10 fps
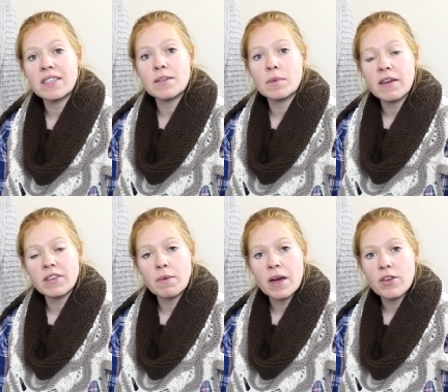some
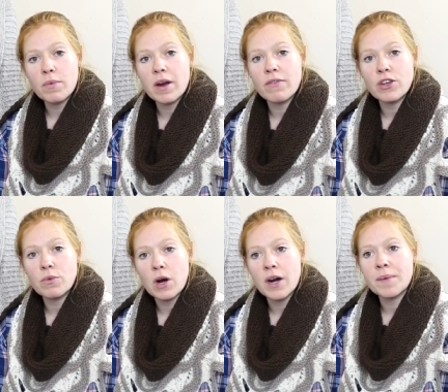lovely weather wherever
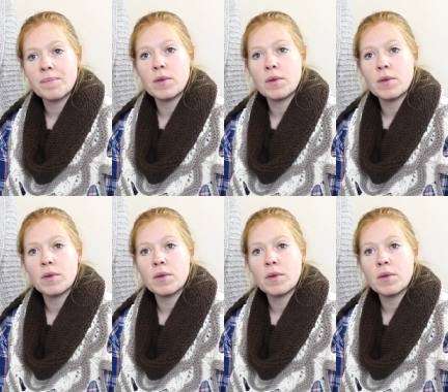you are.